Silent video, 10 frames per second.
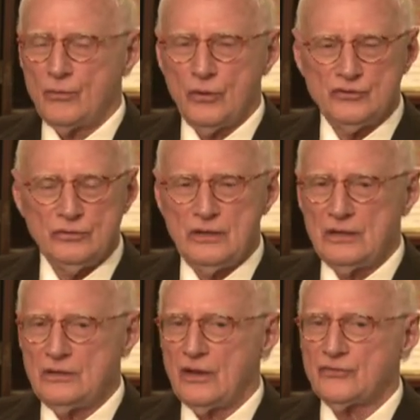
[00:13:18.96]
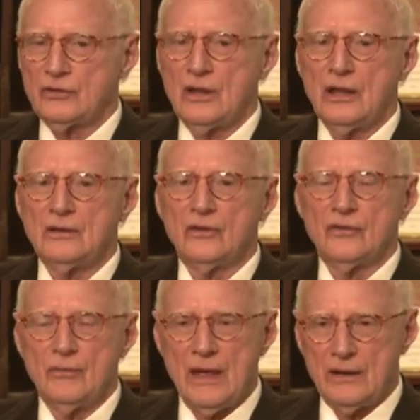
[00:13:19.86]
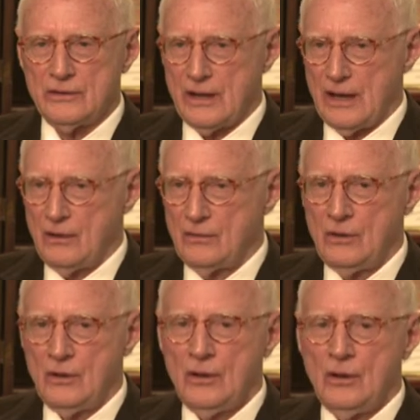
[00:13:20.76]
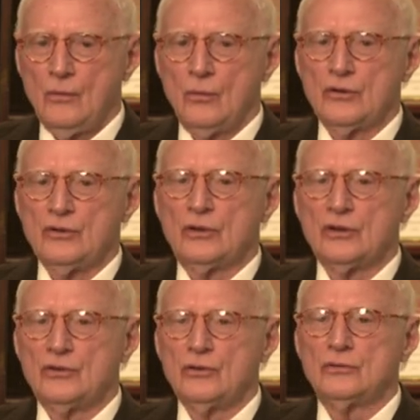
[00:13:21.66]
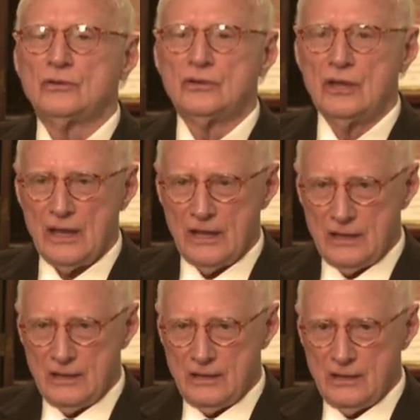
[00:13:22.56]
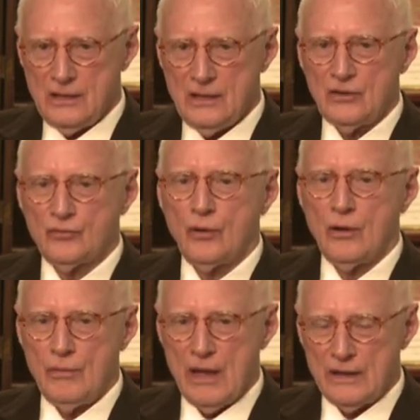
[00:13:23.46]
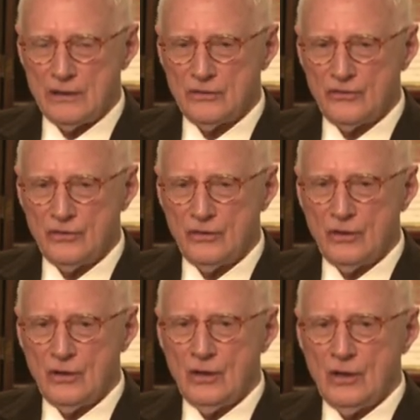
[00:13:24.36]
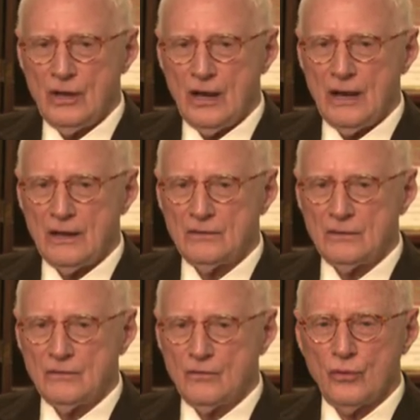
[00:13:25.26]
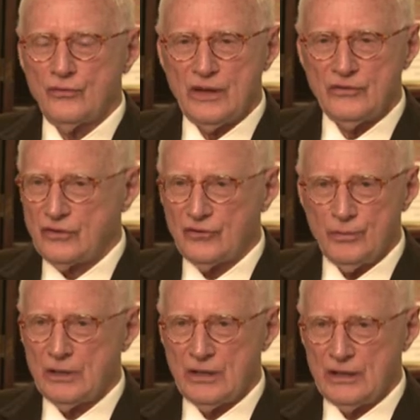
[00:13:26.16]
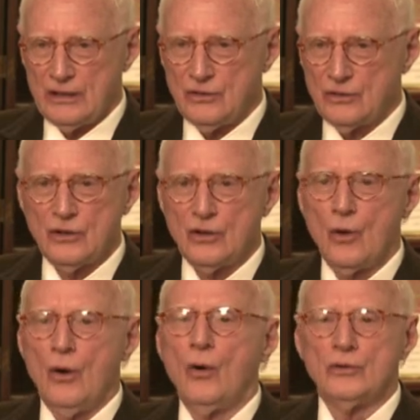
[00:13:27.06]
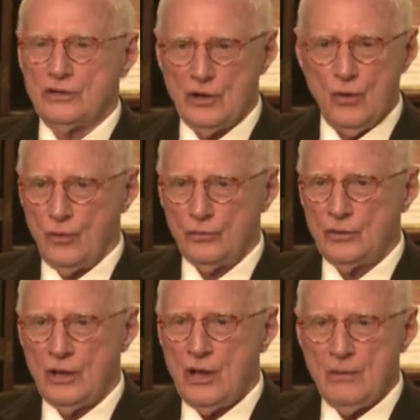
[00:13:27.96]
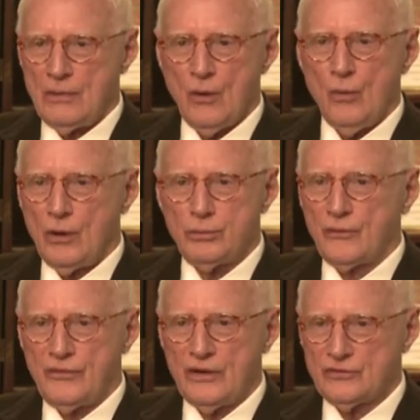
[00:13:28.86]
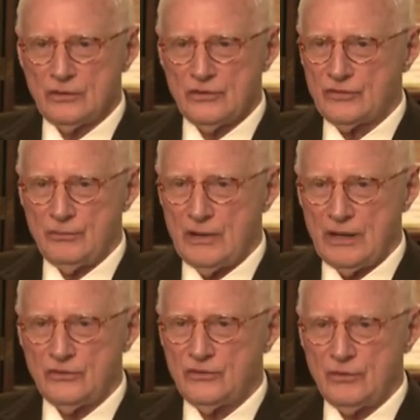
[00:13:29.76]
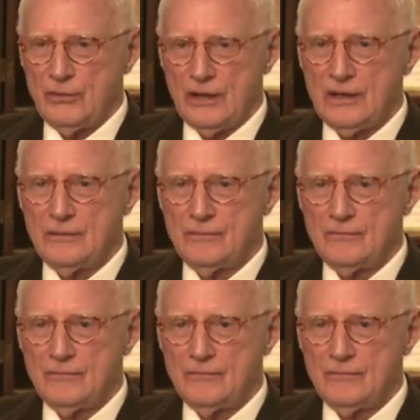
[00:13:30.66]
What you did yesterday doesn't matter now. What you can do today is what matters. And, of course, that's just the beginning. You could go on and on about what professionalism means to me.